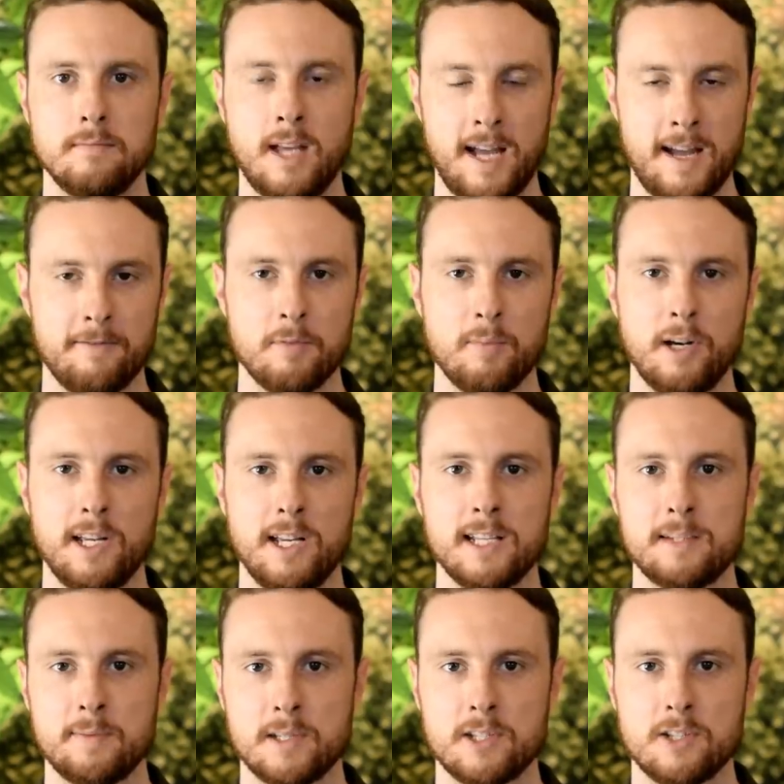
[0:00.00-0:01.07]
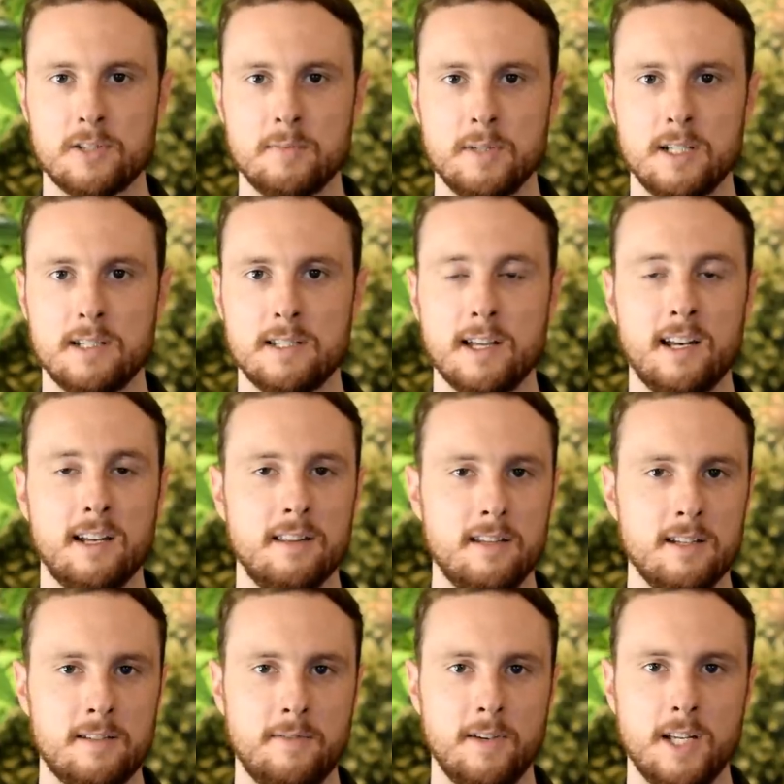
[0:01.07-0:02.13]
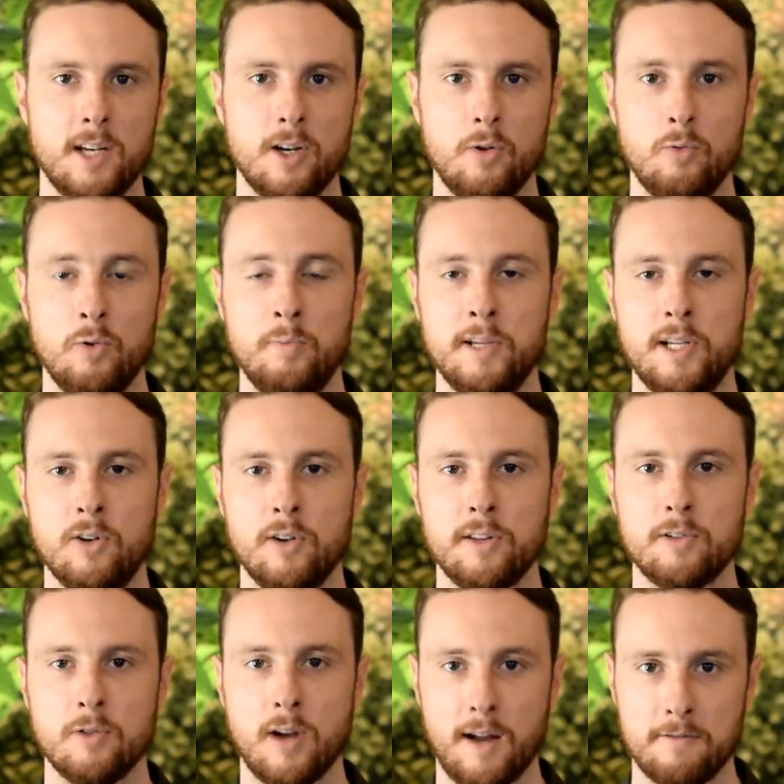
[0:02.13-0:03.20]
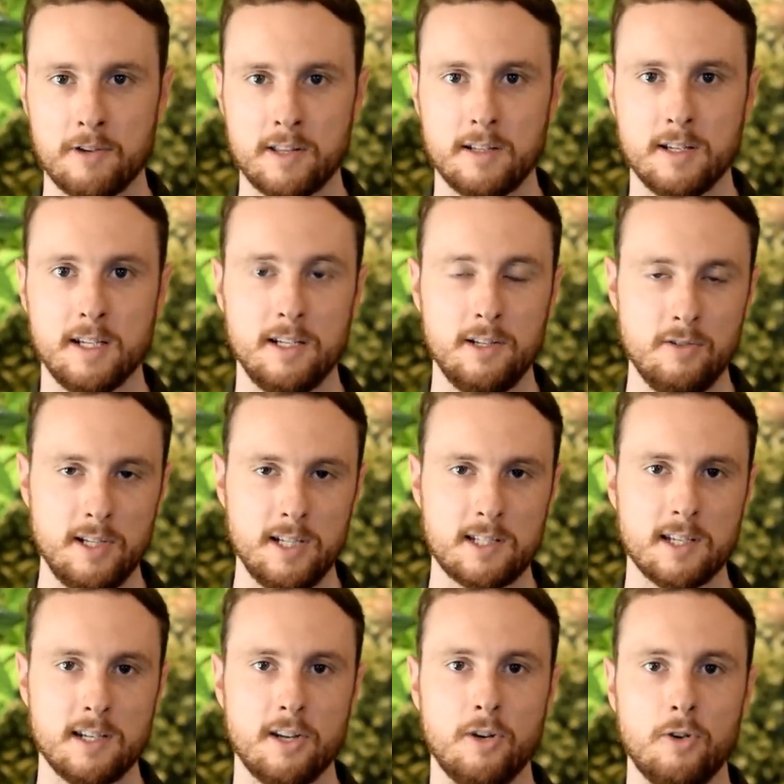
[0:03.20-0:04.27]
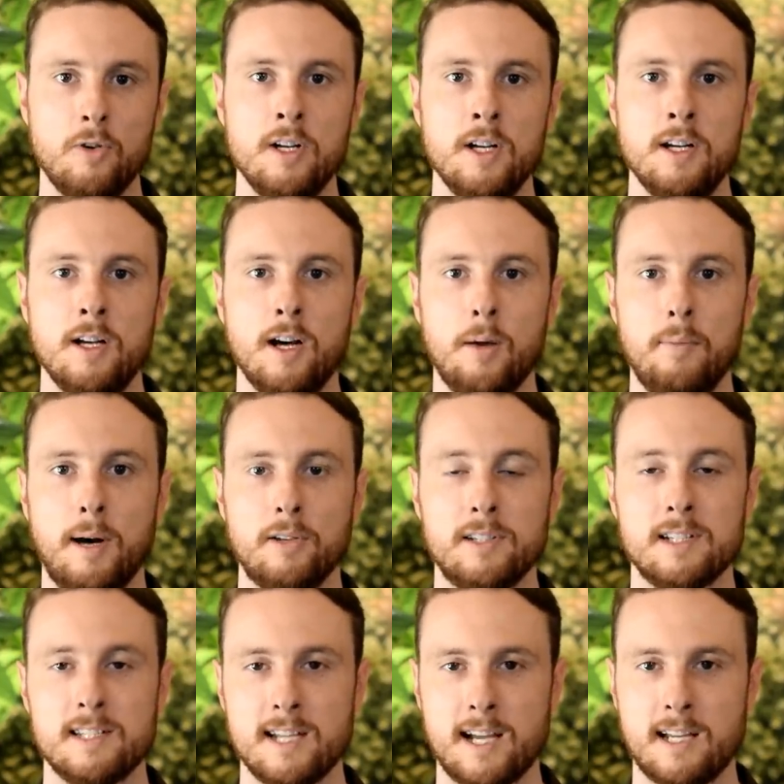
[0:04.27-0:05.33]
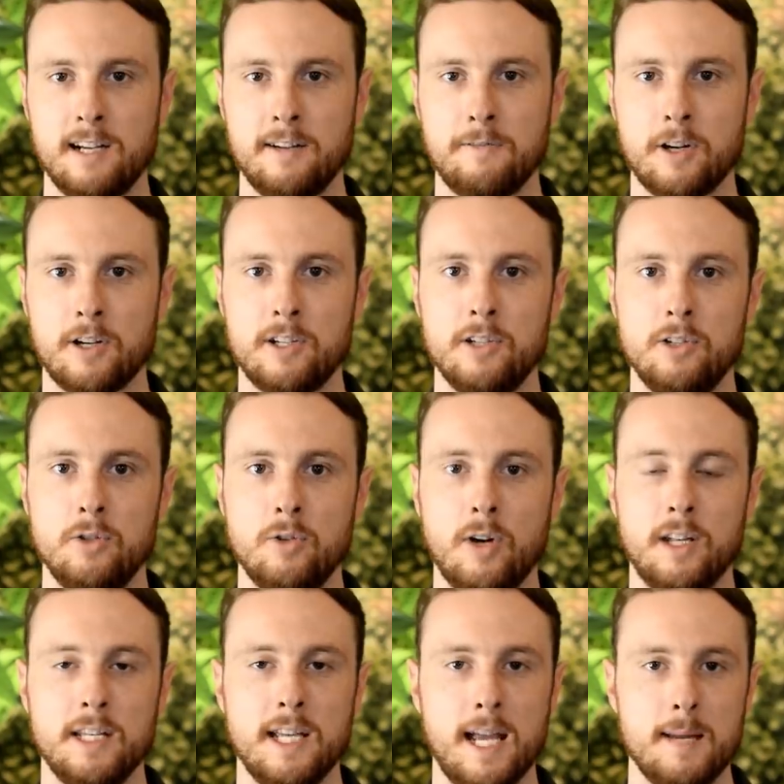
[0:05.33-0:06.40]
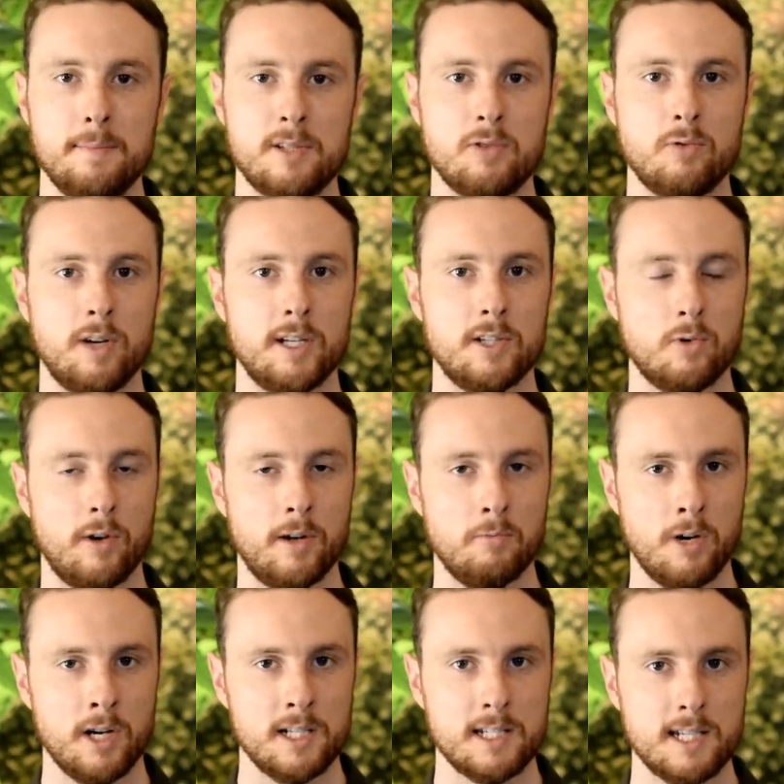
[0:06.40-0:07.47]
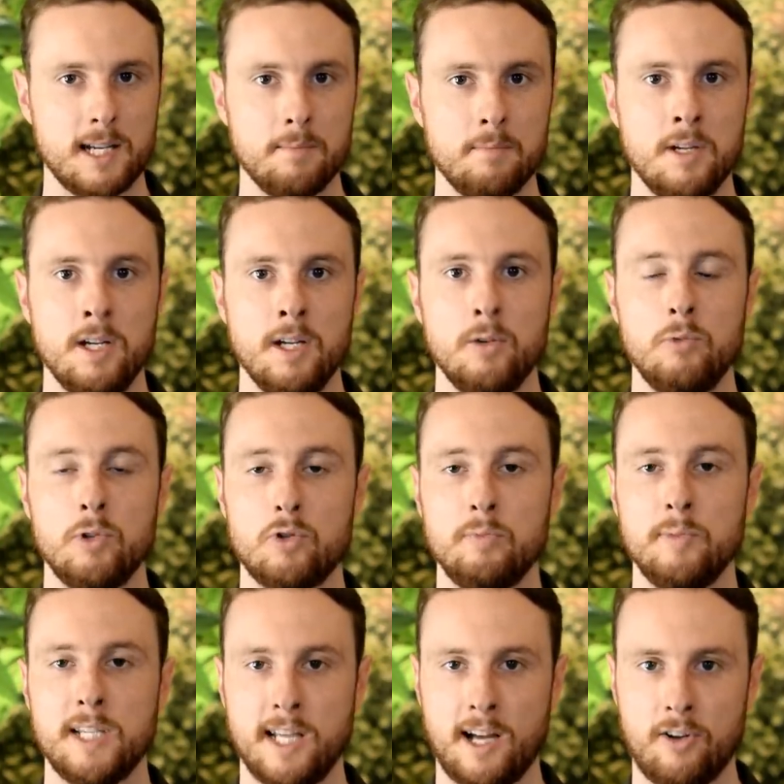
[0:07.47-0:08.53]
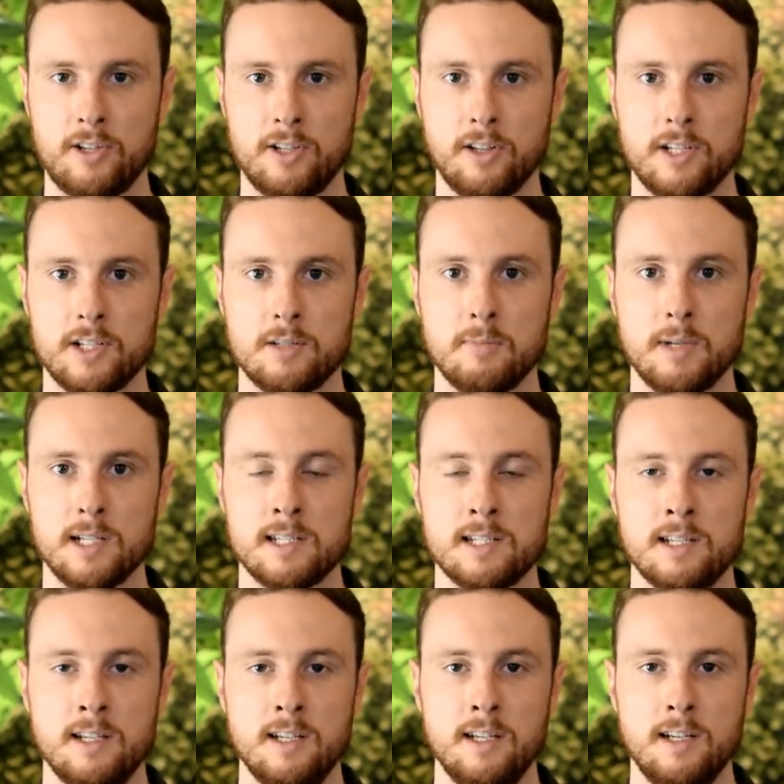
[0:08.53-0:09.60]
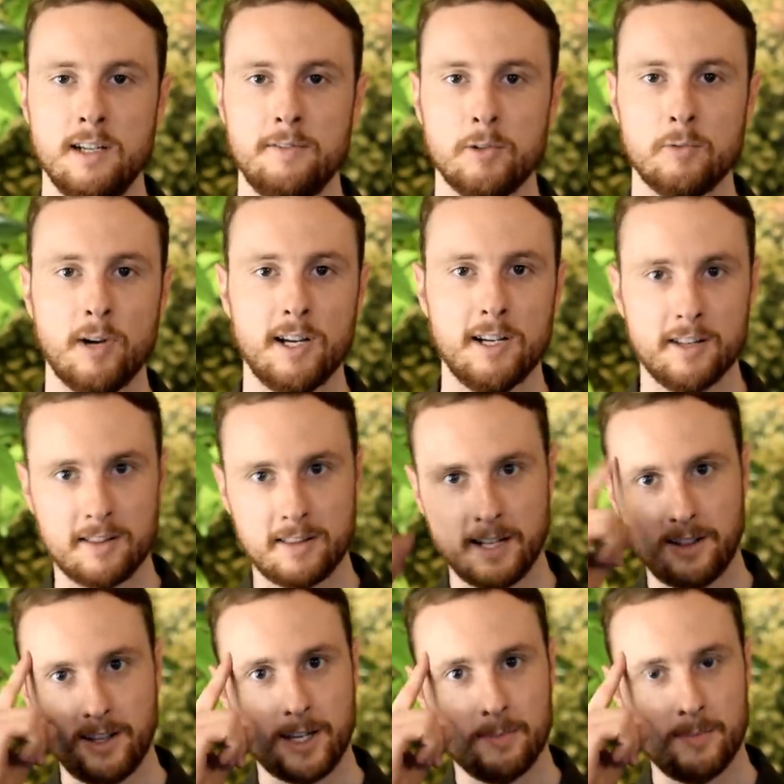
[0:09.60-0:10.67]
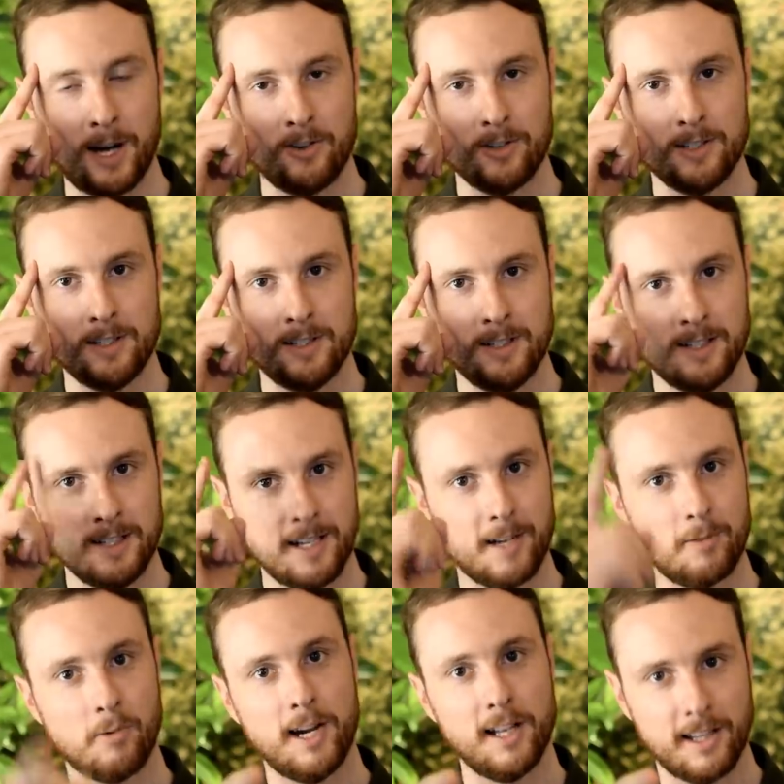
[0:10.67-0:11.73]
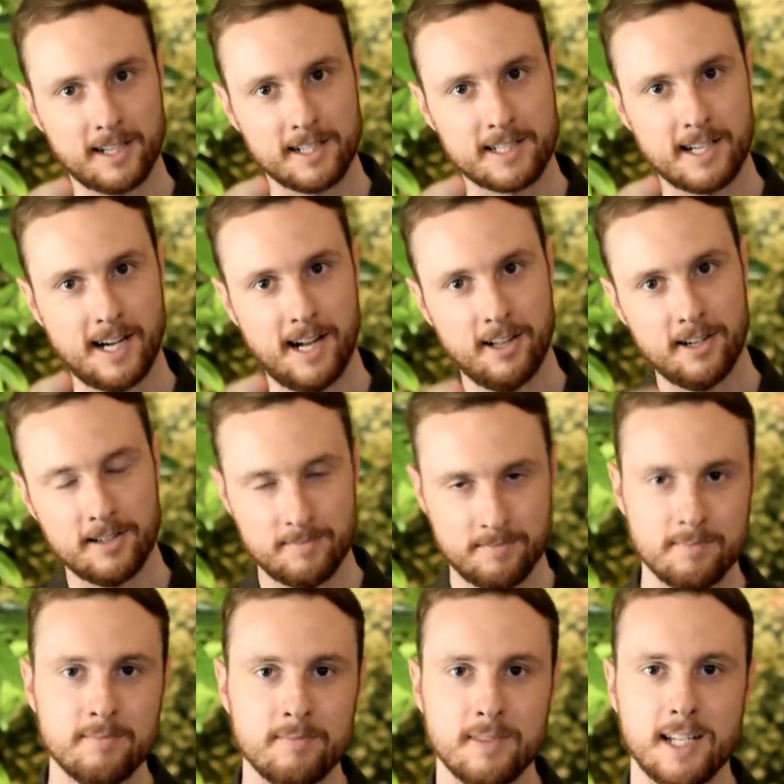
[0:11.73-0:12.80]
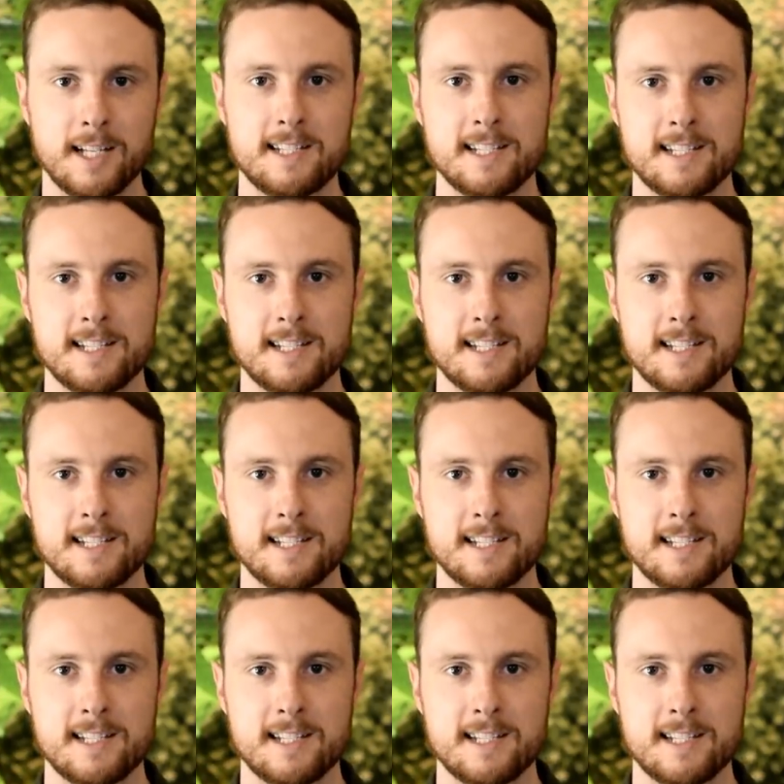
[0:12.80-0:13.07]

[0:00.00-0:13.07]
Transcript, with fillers: Hey everybody, it's Mr. Smedes, and in this video, we'll be going through everything you need to know about the second FRQ on the APES 2021 exam, which will be calculation-based. If you're ready to think like a mountain and write like a scholar, let's get